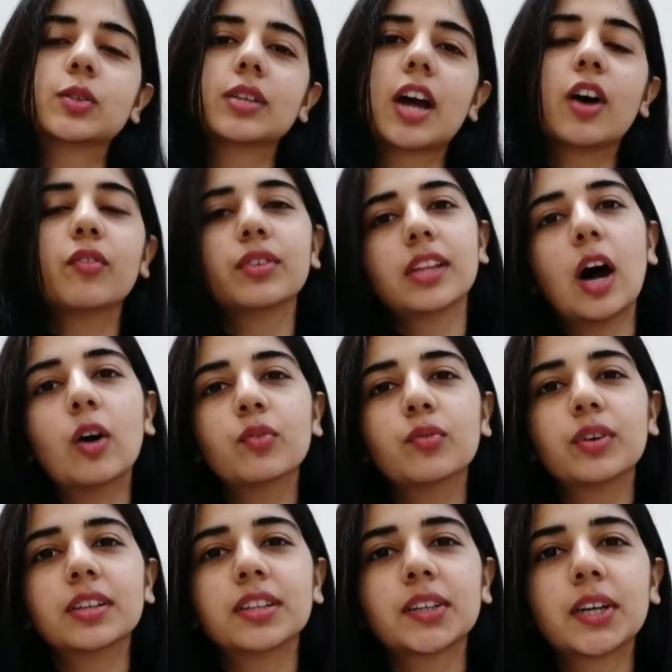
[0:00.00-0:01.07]
So now
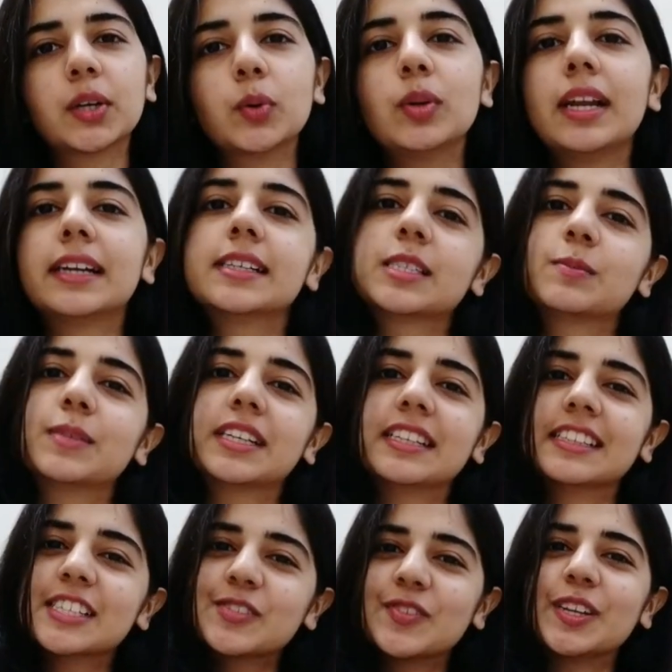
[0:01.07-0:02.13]
without further ado, let us
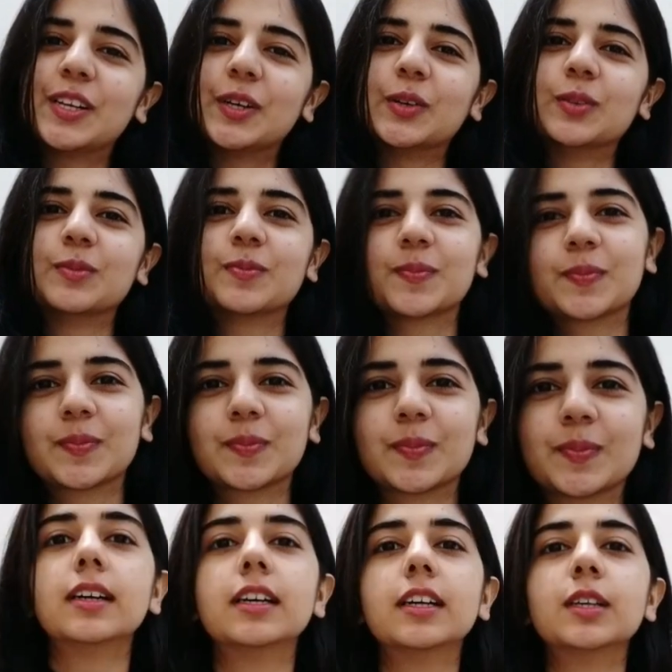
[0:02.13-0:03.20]
begin this video.
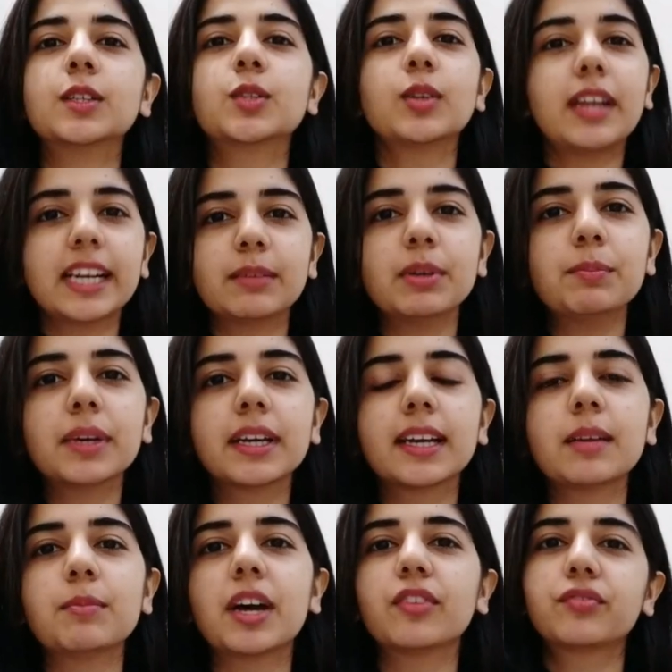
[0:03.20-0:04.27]
So let me
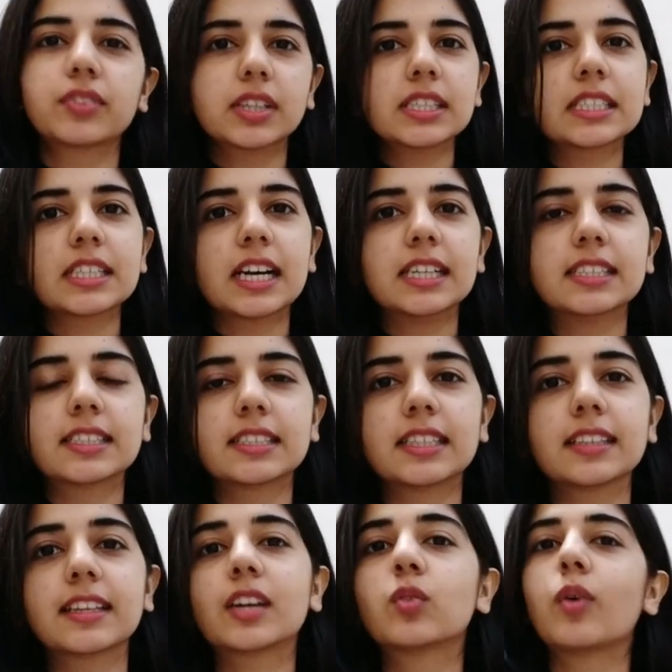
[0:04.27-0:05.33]
begin by first
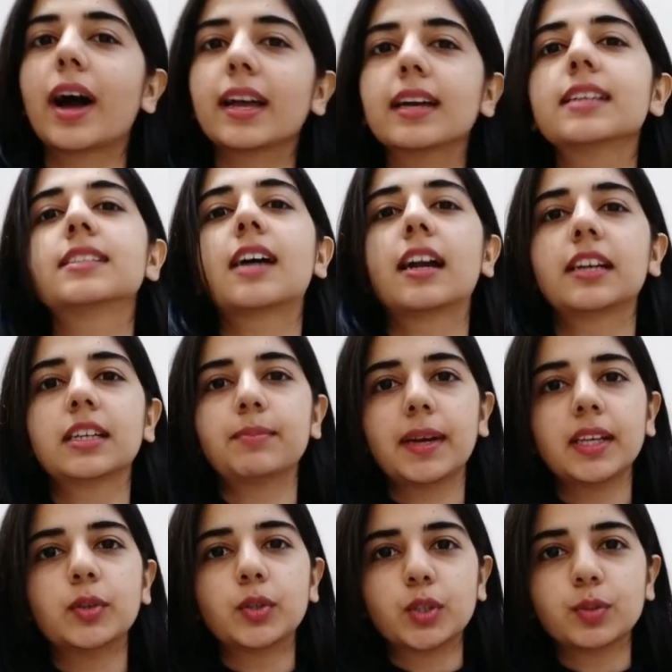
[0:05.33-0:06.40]
answering that why I started
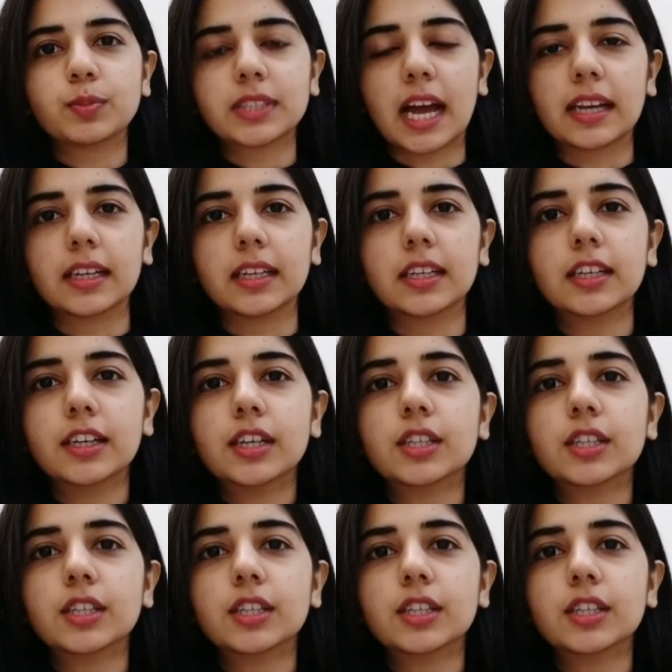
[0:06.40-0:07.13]
my YouTube channel.